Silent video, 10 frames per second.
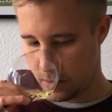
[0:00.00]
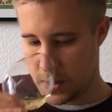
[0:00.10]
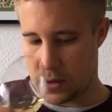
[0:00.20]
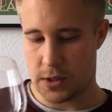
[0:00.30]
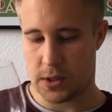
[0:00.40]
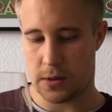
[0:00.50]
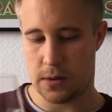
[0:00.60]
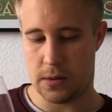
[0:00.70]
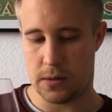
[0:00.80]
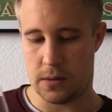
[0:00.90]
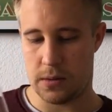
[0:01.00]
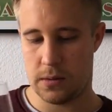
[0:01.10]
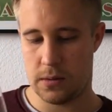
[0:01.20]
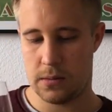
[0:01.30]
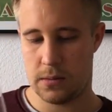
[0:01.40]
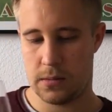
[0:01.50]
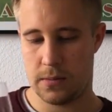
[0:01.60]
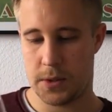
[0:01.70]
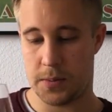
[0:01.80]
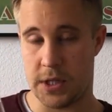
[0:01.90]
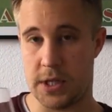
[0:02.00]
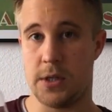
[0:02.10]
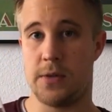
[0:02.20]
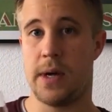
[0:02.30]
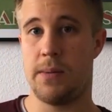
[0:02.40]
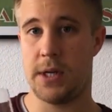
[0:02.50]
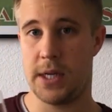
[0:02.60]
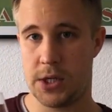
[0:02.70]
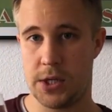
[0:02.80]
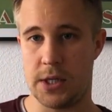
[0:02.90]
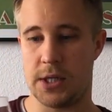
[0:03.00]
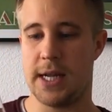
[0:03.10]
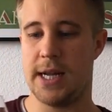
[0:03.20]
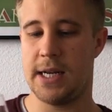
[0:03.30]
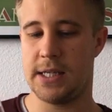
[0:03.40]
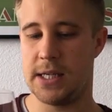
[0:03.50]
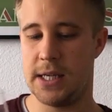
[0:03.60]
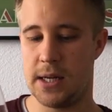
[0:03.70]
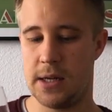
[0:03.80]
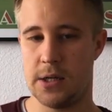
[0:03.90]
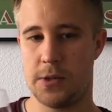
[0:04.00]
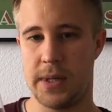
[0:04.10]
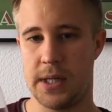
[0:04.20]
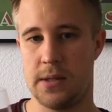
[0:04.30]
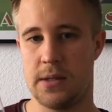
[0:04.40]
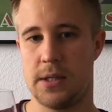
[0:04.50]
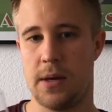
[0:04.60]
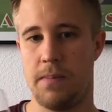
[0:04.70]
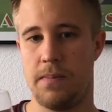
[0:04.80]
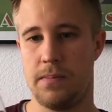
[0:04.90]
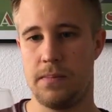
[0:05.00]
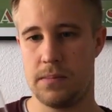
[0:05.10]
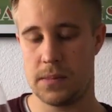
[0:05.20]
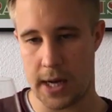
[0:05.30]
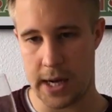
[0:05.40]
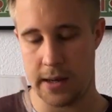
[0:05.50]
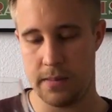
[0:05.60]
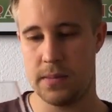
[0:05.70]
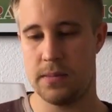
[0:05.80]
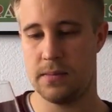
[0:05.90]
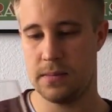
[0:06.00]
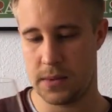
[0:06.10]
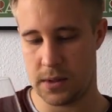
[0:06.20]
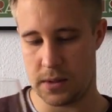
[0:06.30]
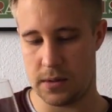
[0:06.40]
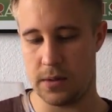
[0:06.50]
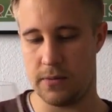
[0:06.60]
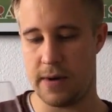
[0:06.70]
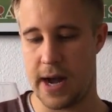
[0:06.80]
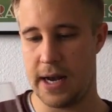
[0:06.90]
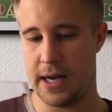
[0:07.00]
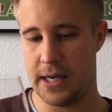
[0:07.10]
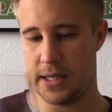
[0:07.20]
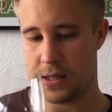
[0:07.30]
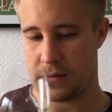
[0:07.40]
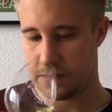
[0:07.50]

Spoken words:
Also spontaneous fermentation in stainless steel, spent some time on the fine lees,